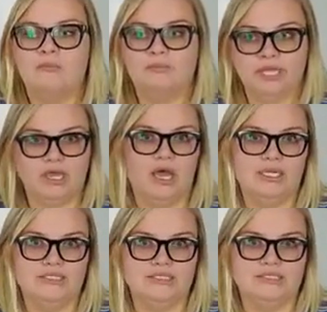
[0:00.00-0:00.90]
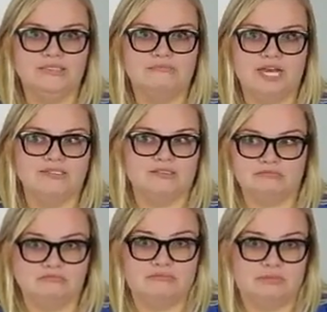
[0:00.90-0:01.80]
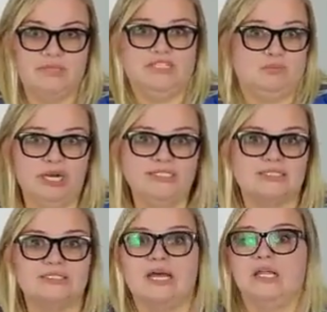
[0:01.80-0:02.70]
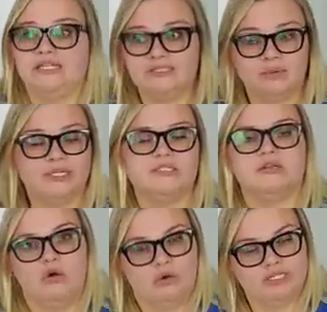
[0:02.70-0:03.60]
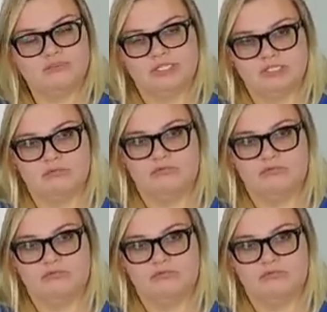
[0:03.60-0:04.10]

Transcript: because that's it's priced to sell and it's priced to go and it's priced to